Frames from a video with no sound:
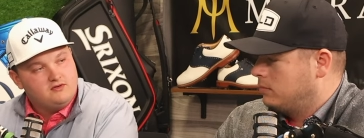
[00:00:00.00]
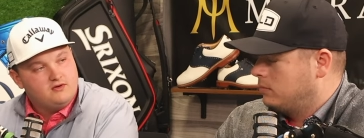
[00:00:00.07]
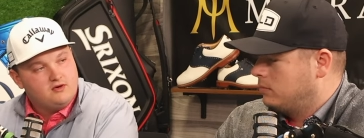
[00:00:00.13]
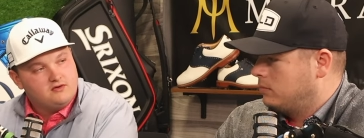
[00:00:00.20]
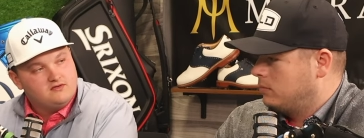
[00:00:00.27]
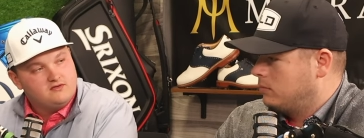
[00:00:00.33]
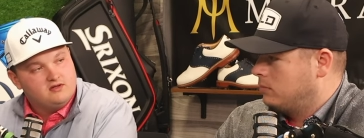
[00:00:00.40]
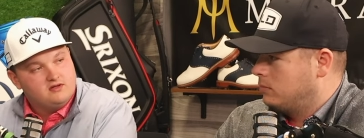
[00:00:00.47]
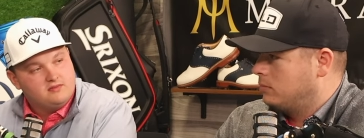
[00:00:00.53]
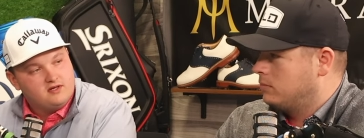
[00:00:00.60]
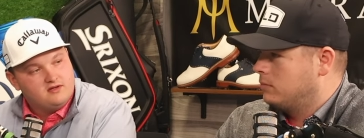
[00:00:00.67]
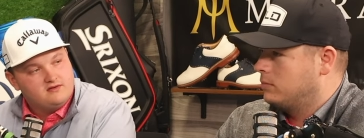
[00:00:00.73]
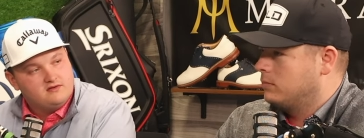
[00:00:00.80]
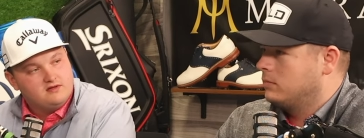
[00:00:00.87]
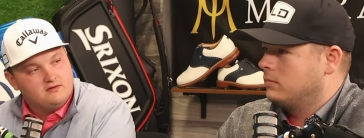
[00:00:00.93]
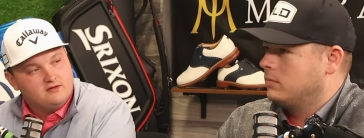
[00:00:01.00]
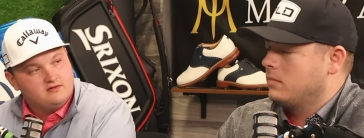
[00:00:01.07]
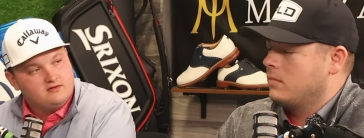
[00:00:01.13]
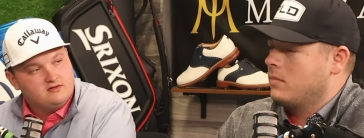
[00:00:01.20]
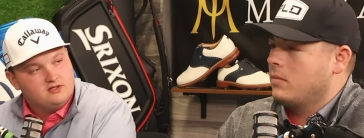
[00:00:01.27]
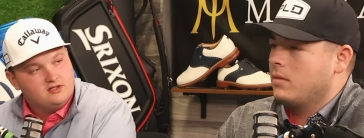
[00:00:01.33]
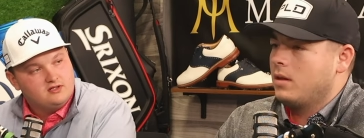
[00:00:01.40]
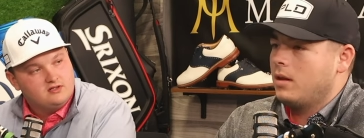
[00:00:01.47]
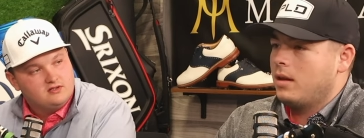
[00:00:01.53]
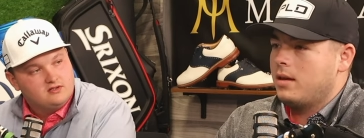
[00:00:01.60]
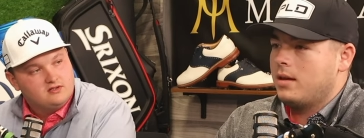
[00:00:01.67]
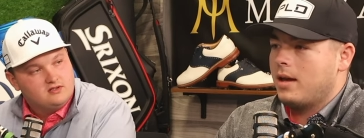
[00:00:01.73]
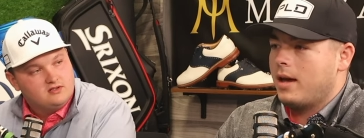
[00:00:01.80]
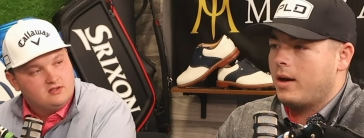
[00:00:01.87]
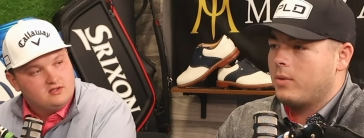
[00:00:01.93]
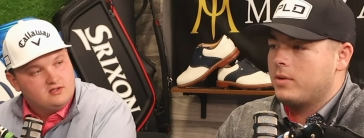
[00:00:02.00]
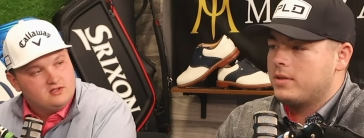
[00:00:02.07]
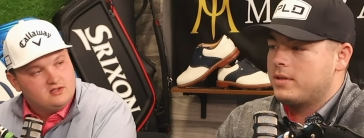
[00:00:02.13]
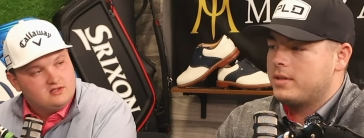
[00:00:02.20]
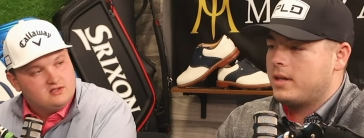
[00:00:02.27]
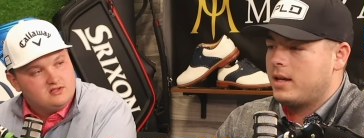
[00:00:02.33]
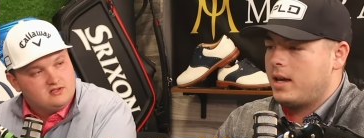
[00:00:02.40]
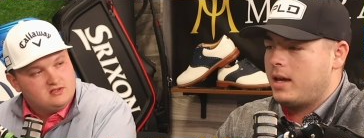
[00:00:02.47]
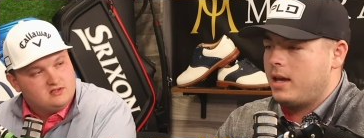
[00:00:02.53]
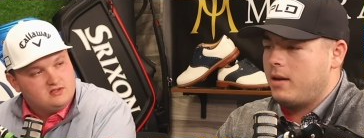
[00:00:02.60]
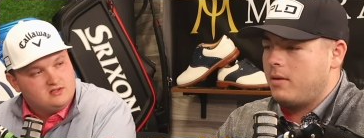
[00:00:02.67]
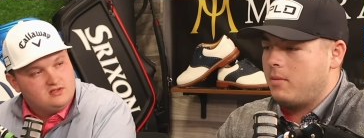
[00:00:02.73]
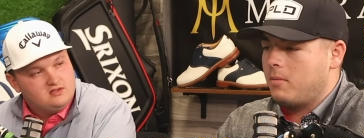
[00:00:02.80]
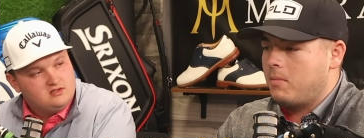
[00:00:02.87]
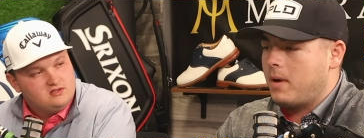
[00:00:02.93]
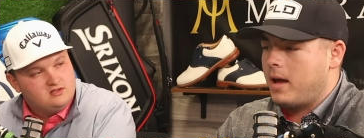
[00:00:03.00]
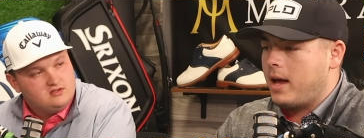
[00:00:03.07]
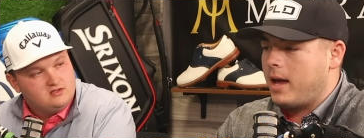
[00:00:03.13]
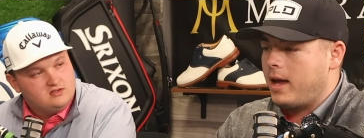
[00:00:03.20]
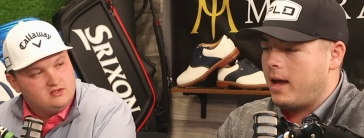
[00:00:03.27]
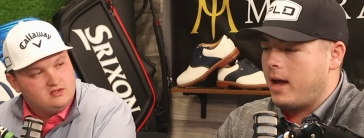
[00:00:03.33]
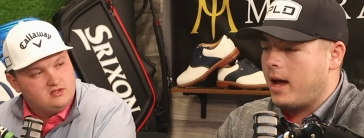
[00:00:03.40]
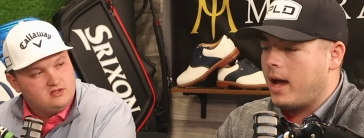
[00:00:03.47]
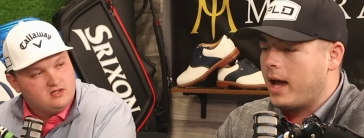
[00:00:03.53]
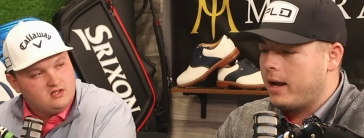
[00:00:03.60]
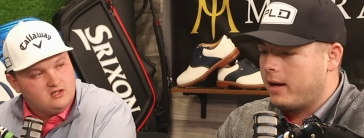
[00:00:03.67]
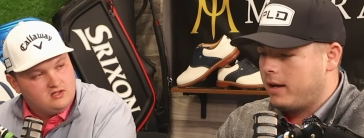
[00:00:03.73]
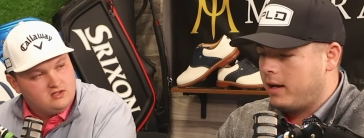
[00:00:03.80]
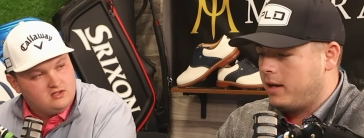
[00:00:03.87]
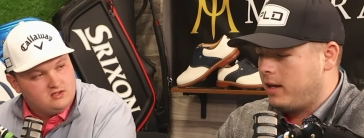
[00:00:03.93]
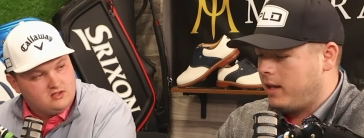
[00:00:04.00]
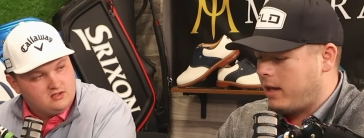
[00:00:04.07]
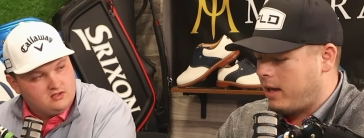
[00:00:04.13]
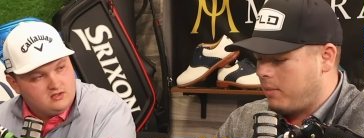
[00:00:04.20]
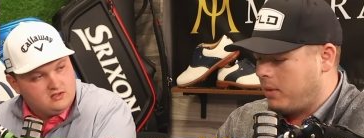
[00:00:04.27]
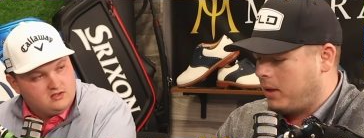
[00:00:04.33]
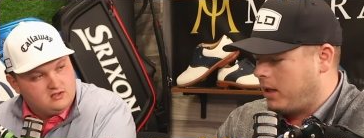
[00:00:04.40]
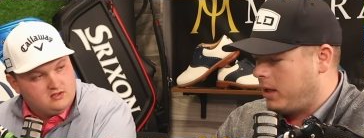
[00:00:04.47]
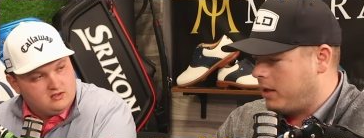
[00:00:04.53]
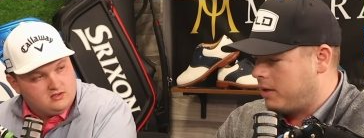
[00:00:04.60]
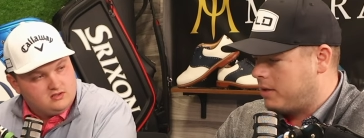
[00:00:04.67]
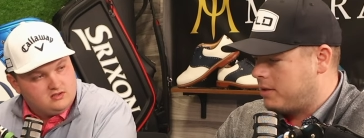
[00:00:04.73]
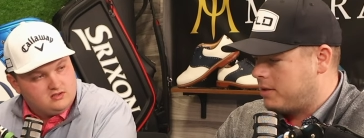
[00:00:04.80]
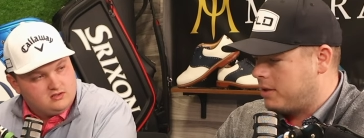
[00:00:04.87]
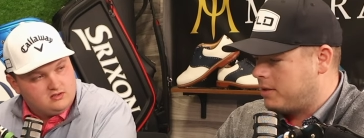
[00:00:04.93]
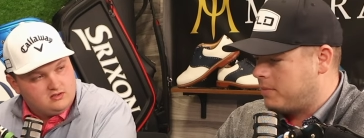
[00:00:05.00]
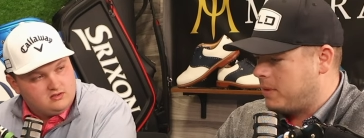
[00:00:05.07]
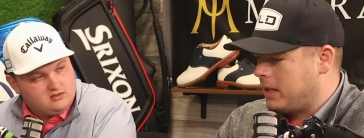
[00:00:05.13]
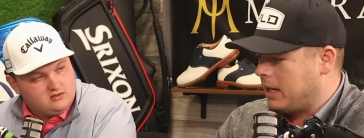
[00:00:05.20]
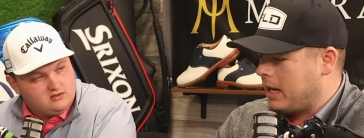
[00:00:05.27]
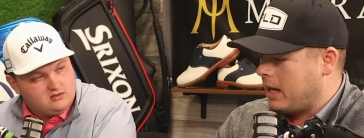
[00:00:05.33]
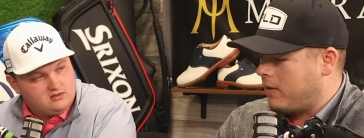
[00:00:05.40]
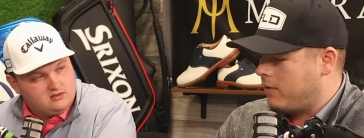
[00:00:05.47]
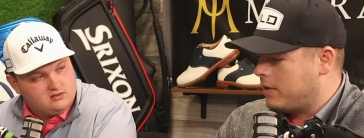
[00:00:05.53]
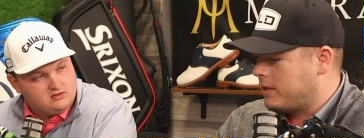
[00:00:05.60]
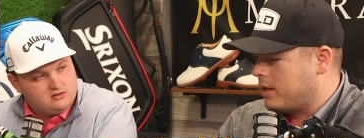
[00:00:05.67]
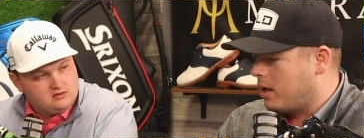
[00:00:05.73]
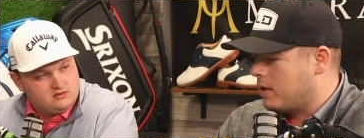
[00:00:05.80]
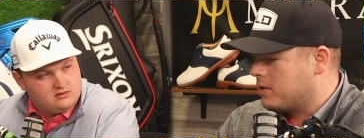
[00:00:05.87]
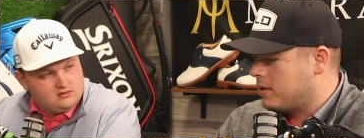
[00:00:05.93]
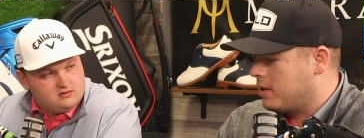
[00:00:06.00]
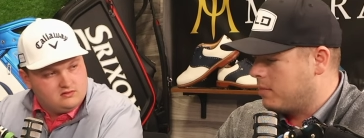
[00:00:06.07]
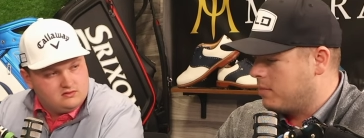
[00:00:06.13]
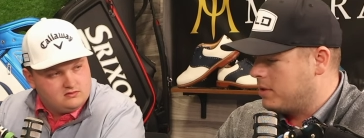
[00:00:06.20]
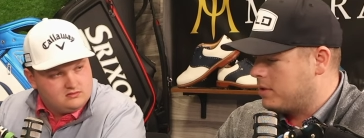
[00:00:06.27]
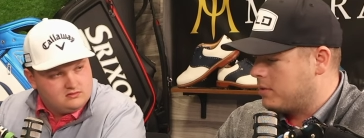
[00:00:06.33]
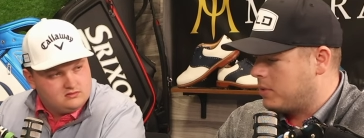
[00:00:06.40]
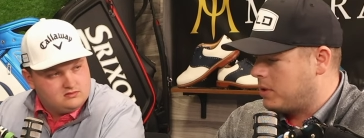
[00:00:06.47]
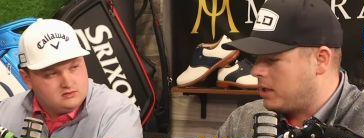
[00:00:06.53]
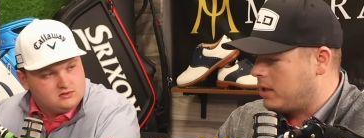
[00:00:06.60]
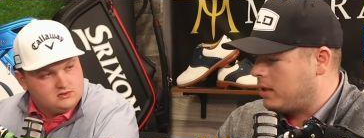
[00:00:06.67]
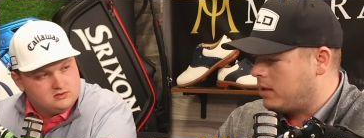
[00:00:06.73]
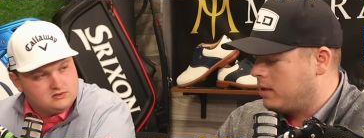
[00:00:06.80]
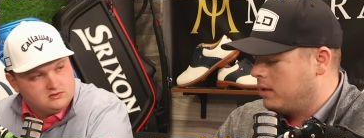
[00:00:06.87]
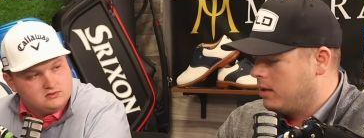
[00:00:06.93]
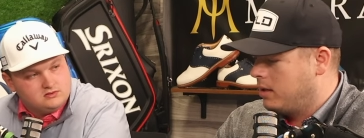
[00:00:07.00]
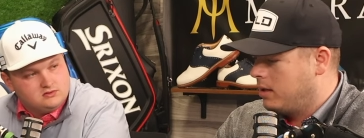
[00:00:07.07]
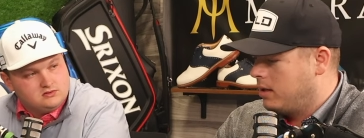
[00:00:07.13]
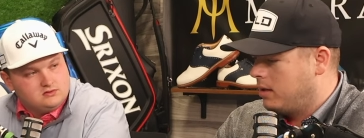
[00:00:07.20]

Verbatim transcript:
Speaker 1: have you noticed in the bays here recently?
Speaker 2: I would say my higher handicap players, it's been kind of a toss up between